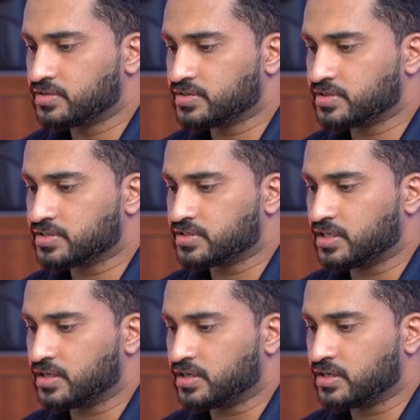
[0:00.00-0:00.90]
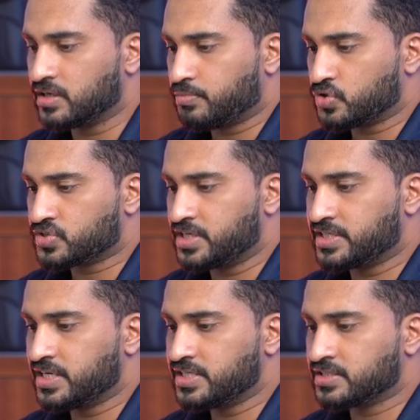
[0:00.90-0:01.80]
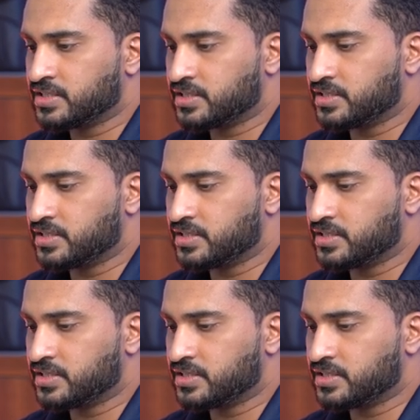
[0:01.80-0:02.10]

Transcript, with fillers: This is the post details